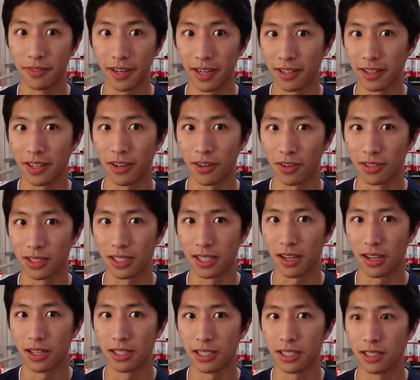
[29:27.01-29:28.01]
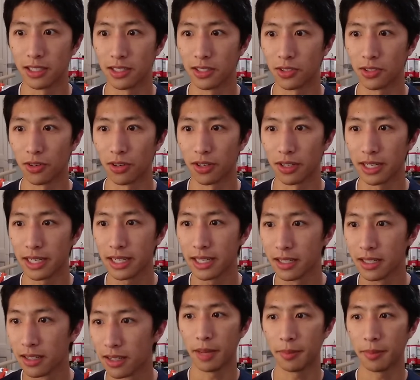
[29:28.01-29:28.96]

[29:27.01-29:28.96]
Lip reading: very early on in the story.